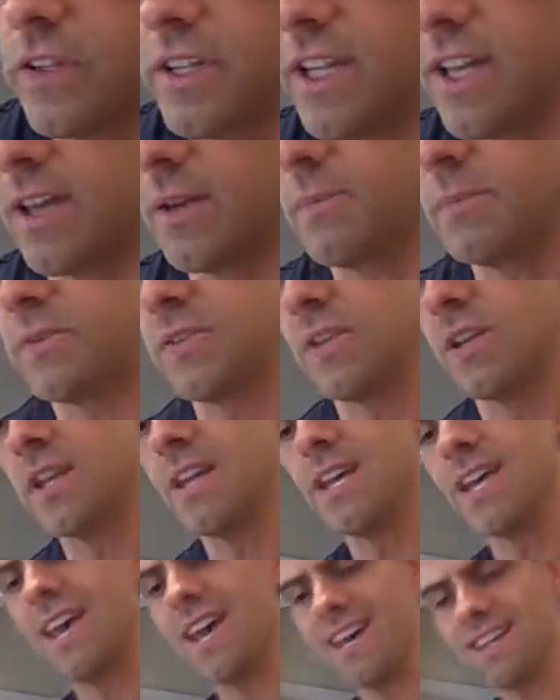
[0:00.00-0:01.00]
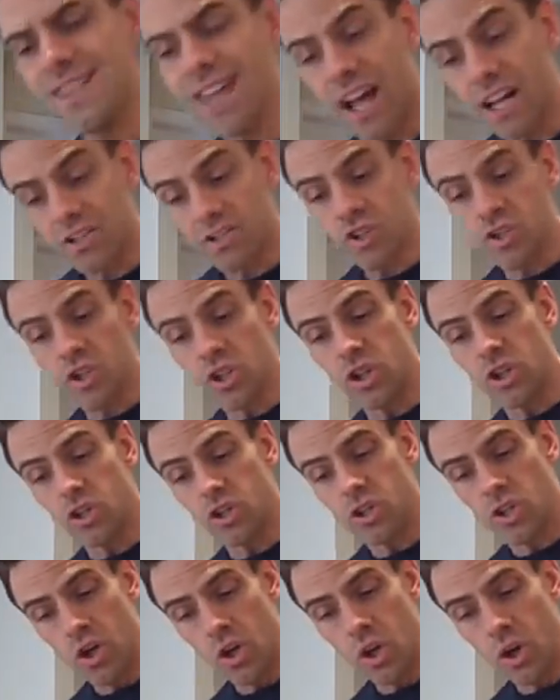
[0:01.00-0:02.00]
nibs, and that's good
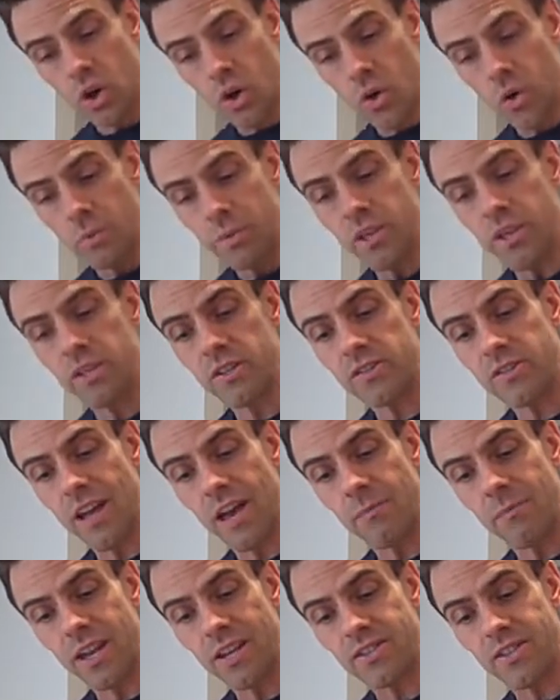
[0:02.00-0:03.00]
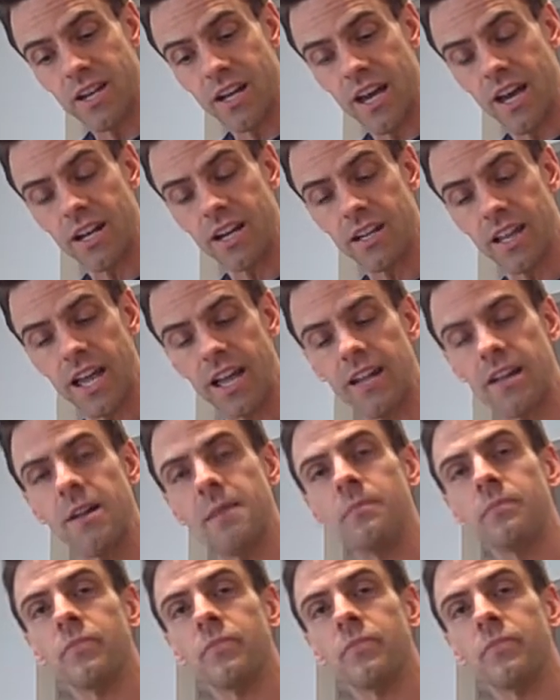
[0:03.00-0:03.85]
too, because that makes it kind of like